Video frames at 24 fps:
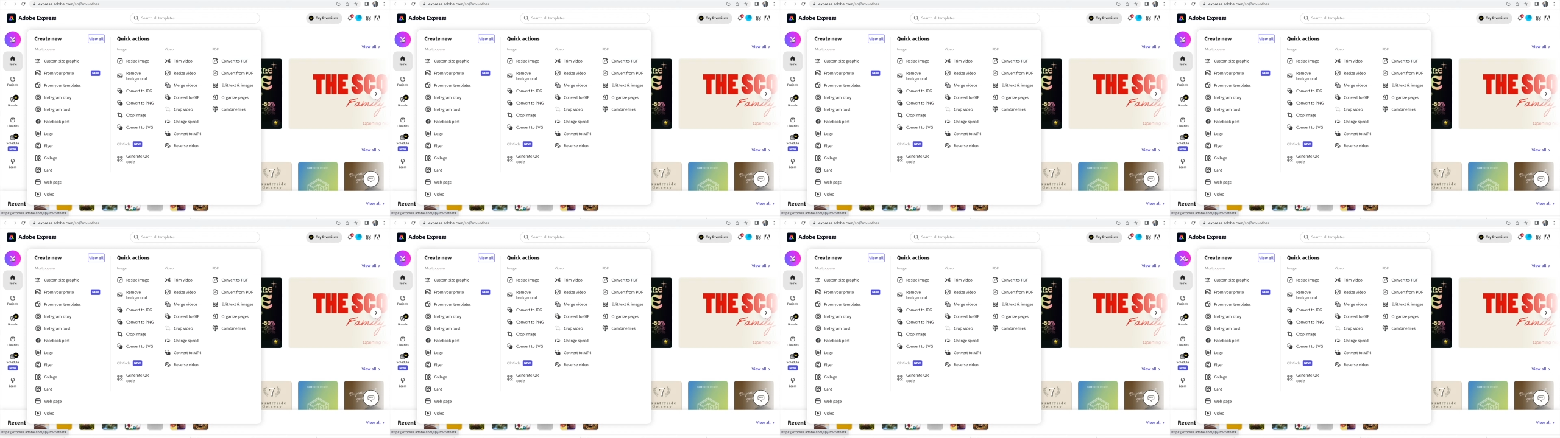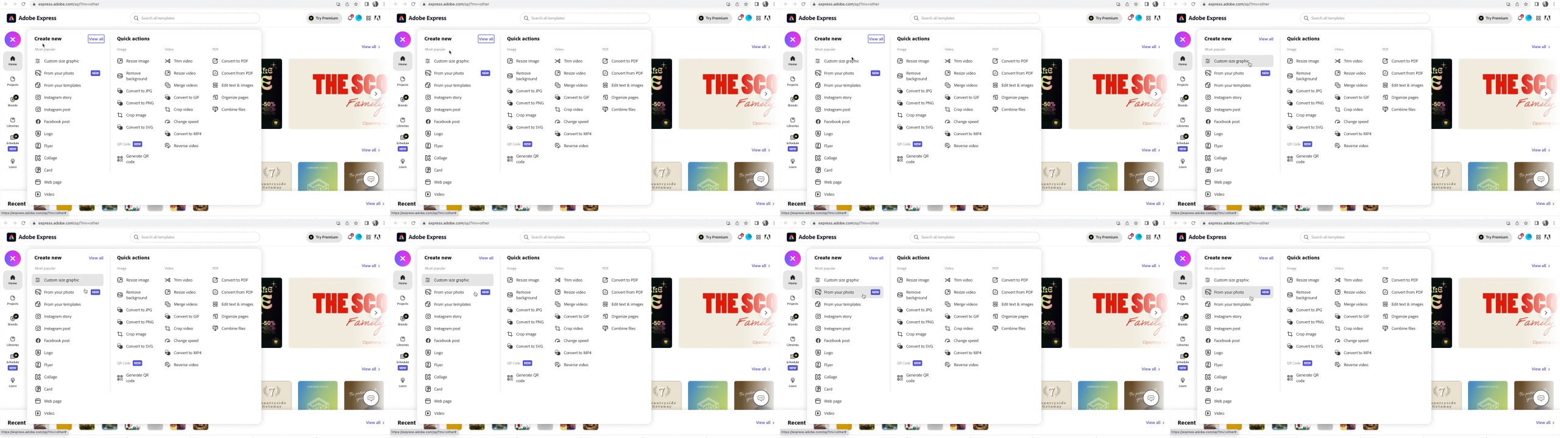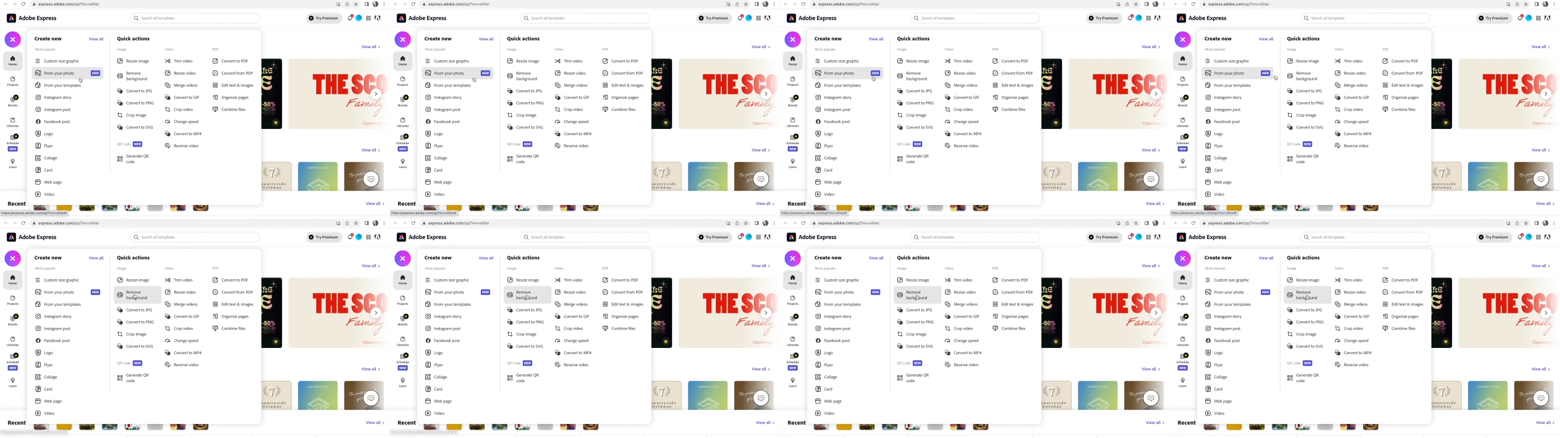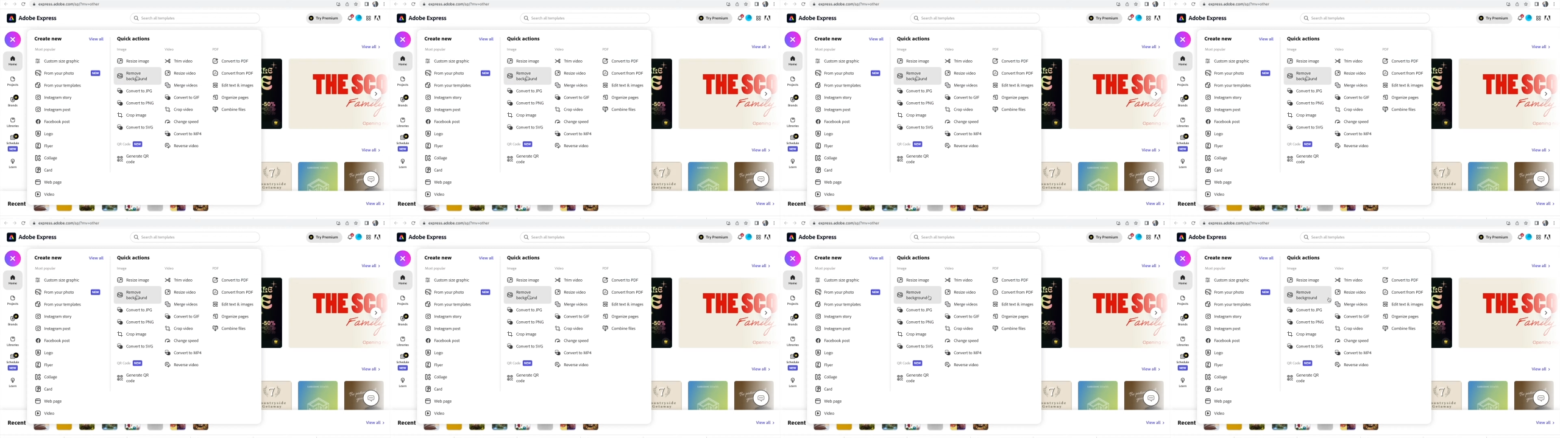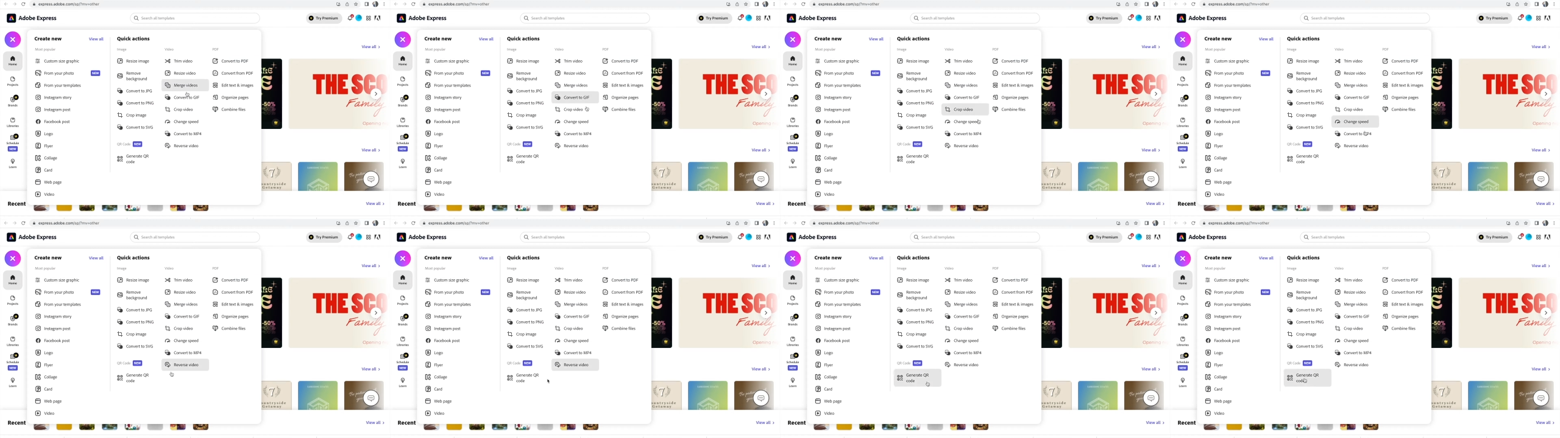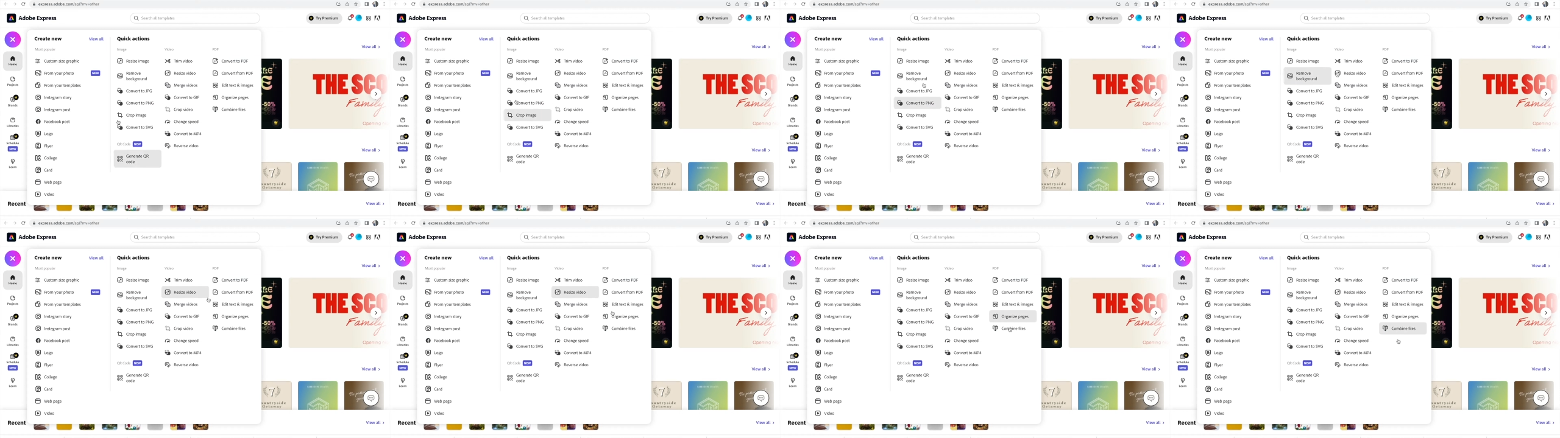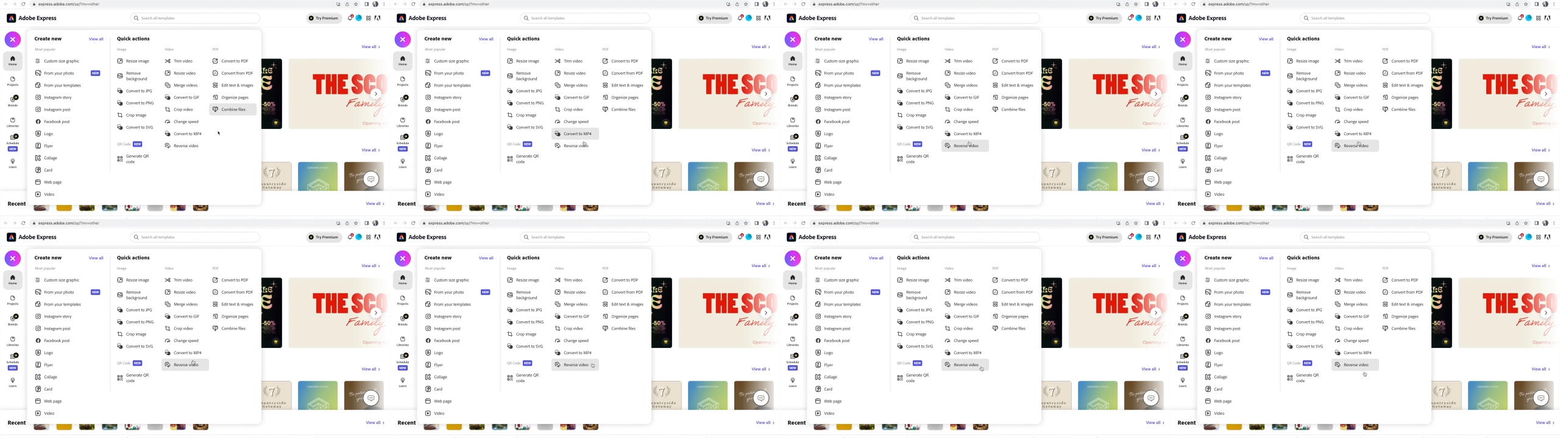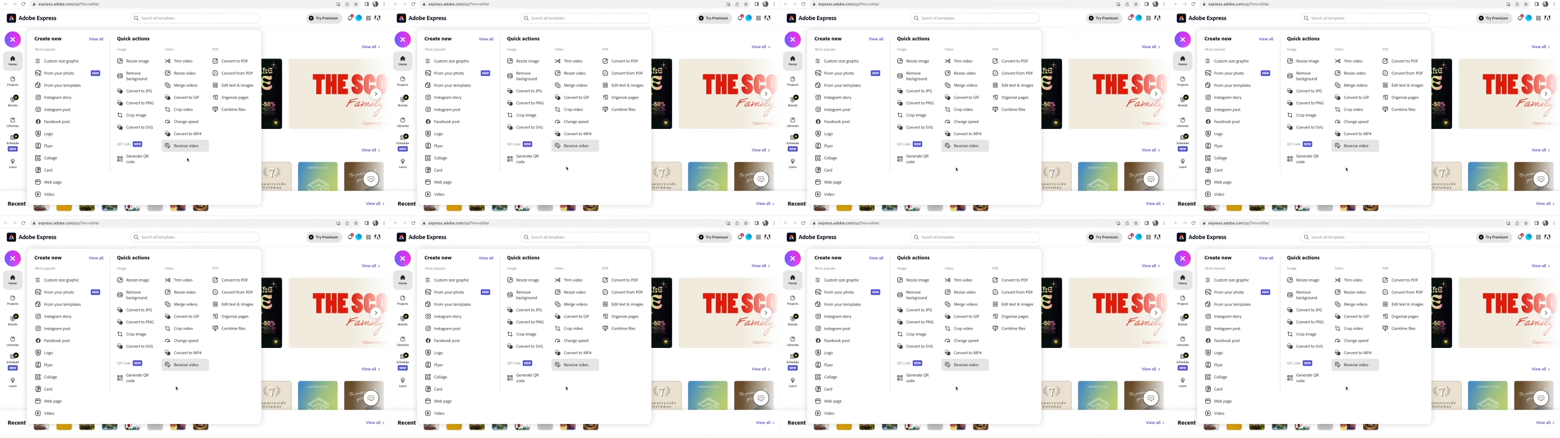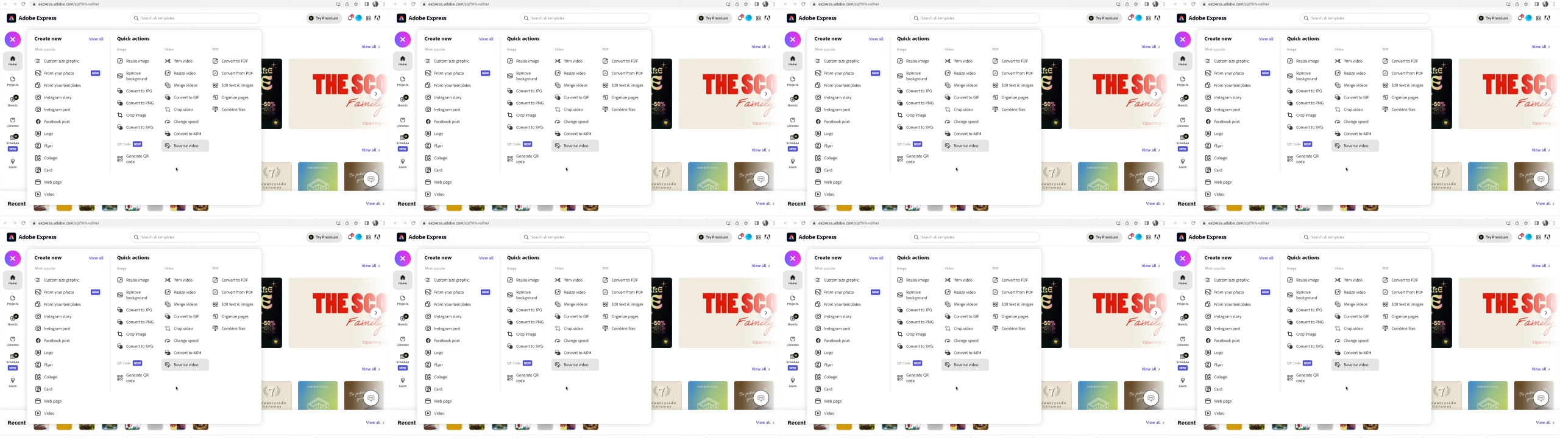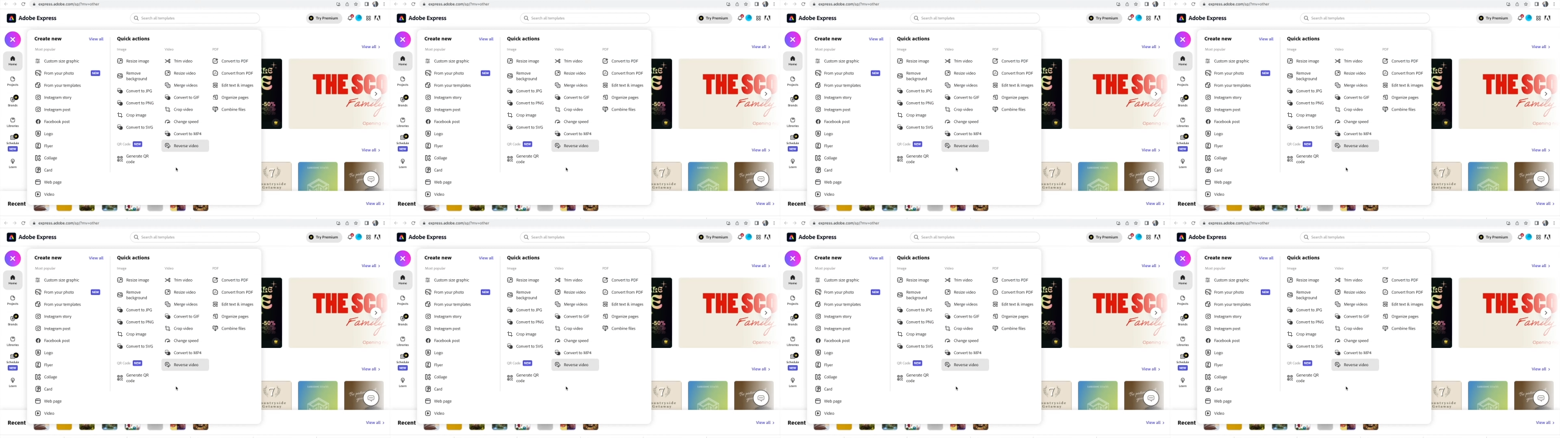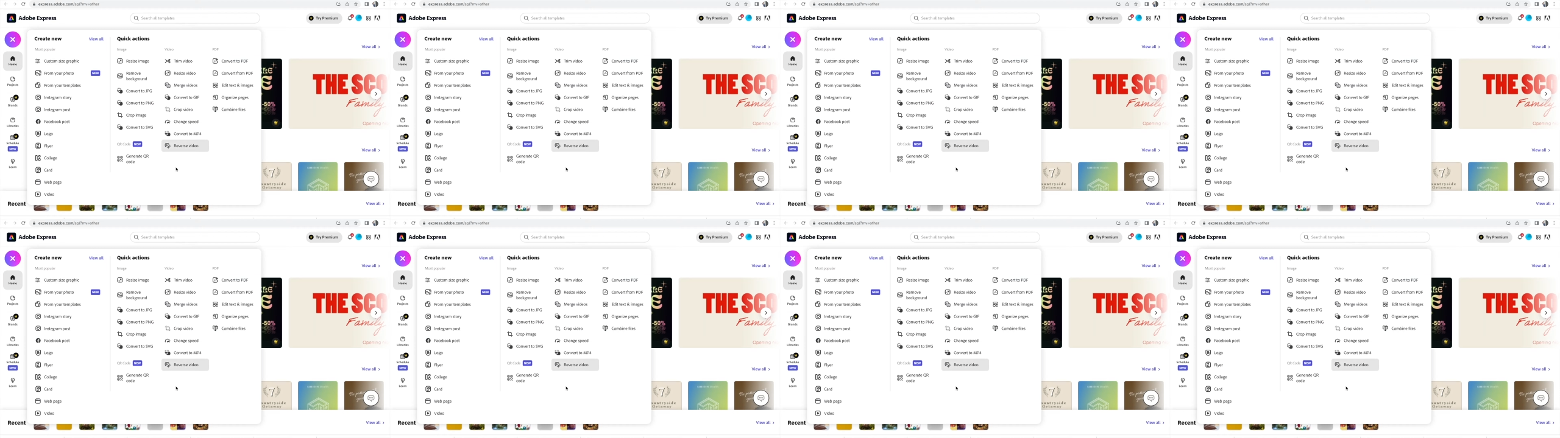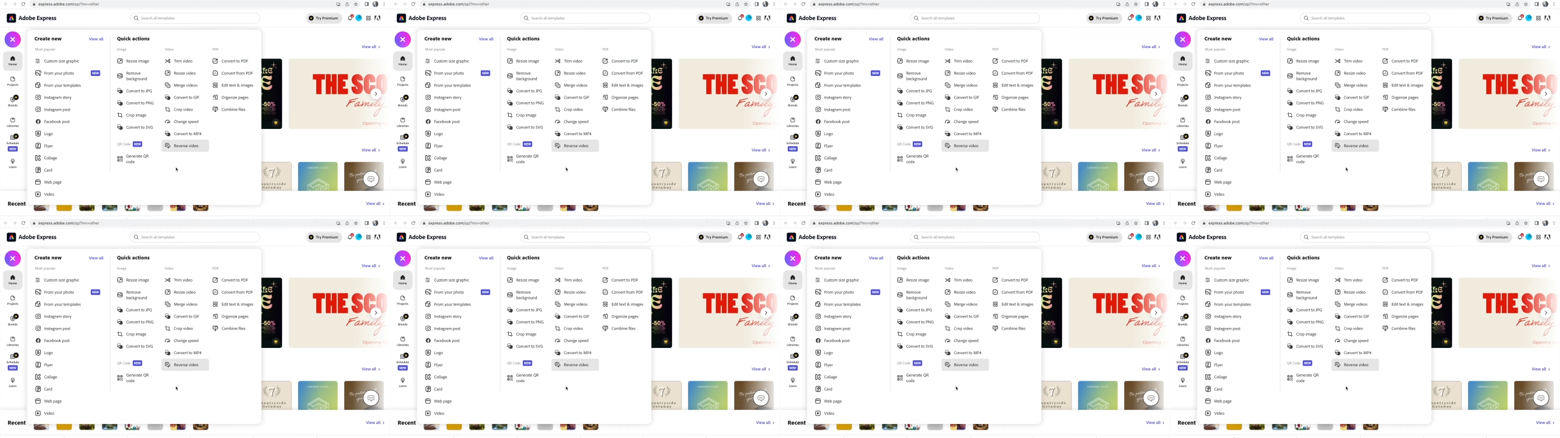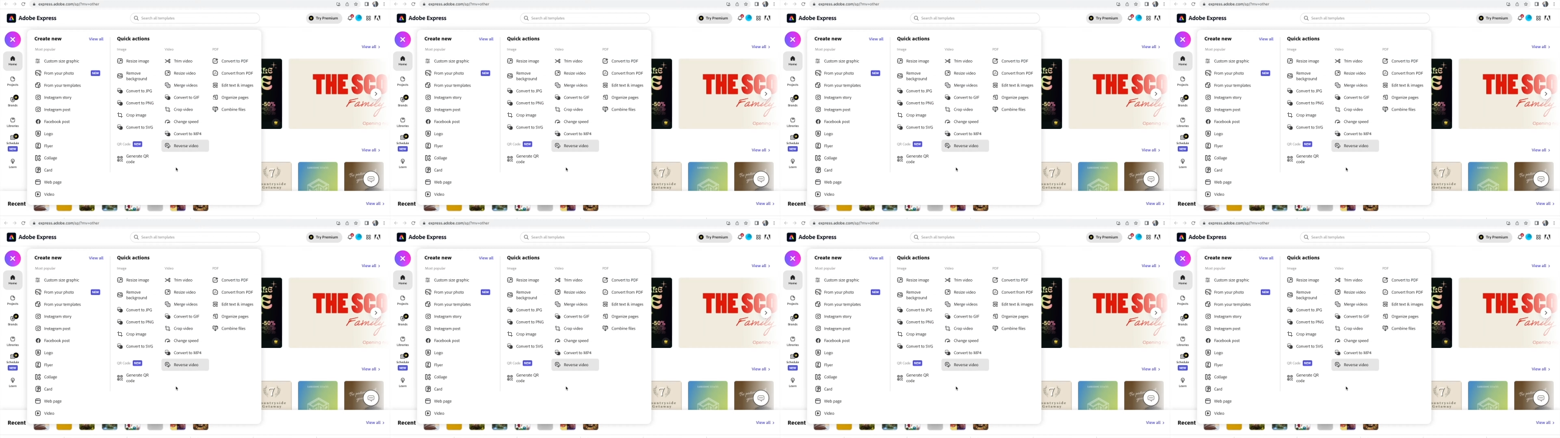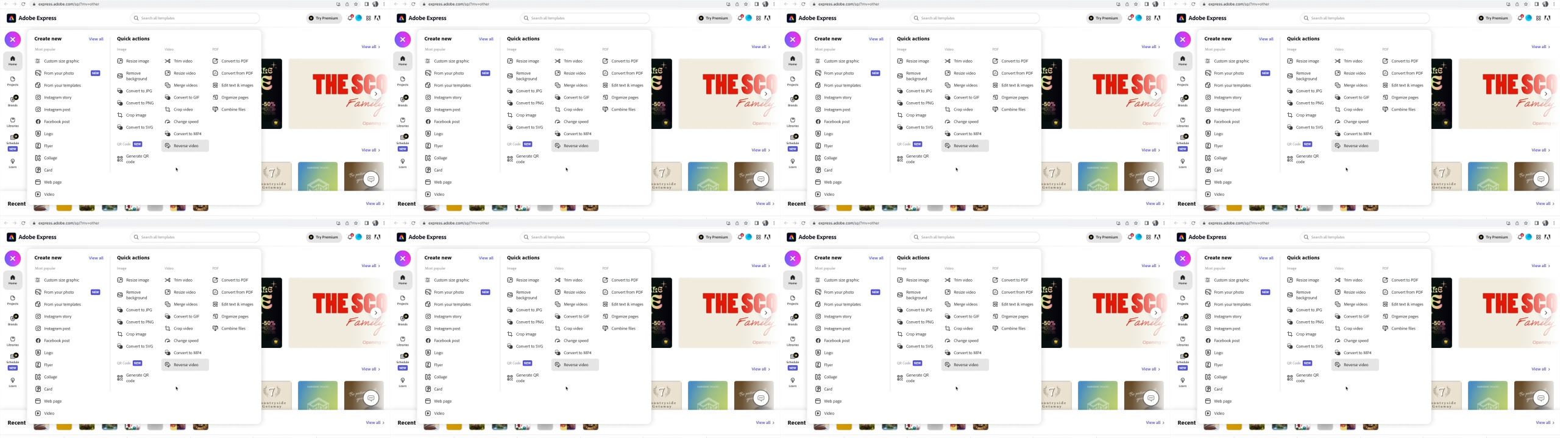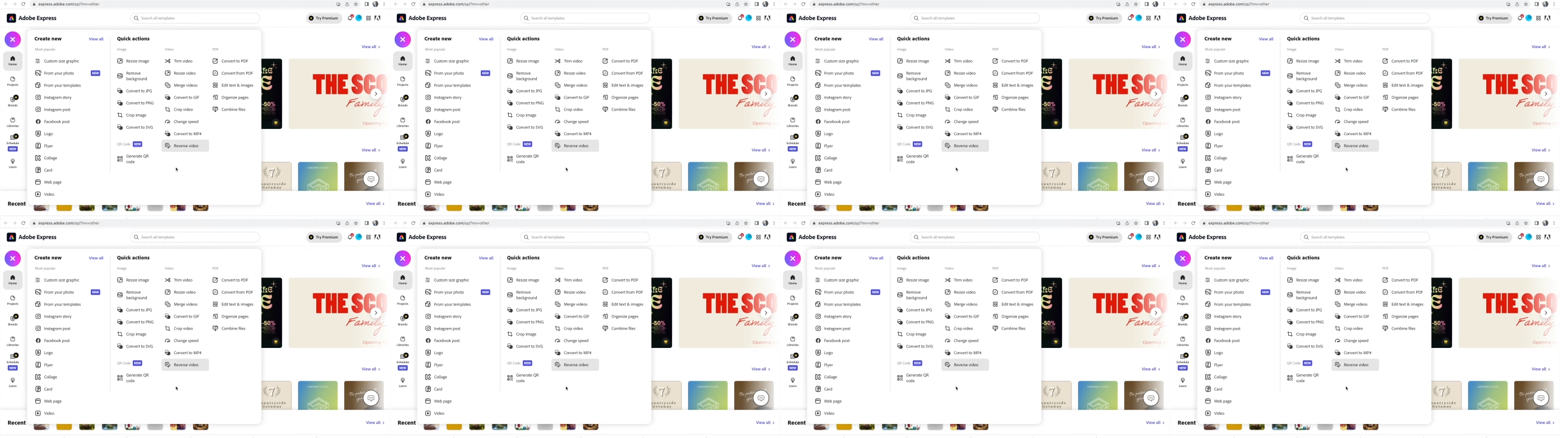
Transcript: [unreadable: no face in view]